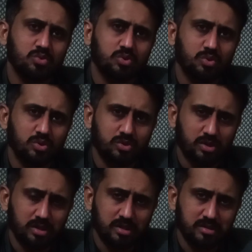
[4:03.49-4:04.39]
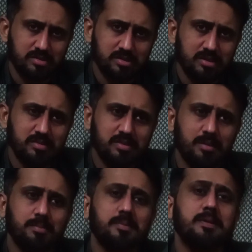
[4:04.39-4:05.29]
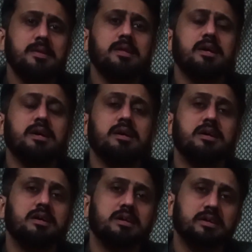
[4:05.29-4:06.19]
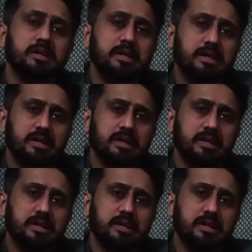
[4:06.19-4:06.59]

to instill some uh,